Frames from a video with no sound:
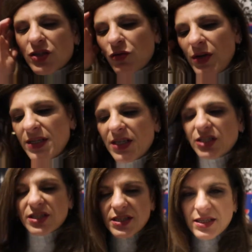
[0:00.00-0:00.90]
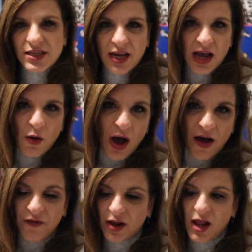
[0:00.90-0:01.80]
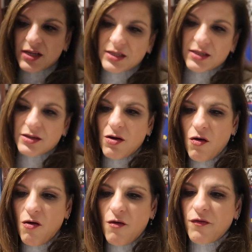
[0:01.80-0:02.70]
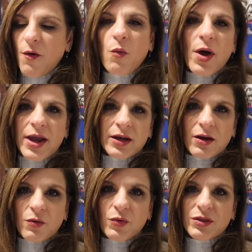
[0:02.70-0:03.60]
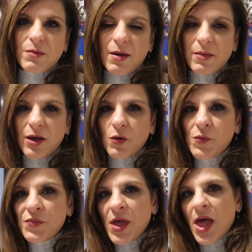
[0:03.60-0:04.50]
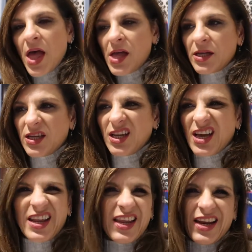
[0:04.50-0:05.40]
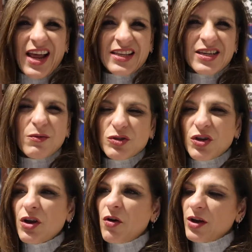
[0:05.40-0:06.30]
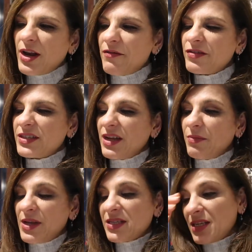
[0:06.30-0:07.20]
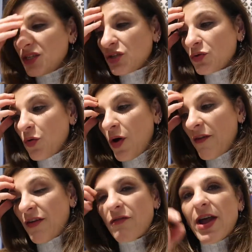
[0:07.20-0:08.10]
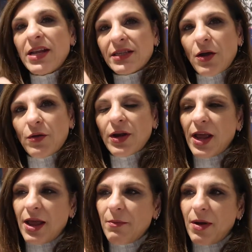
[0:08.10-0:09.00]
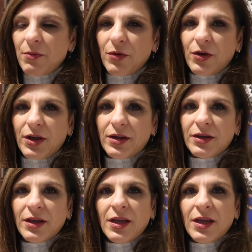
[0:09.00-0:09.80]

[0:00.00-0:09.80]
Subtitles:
so easy just to say I'll have a glass of wine with my meal and then end up doing it on an everyday basis. So if I write down in my book,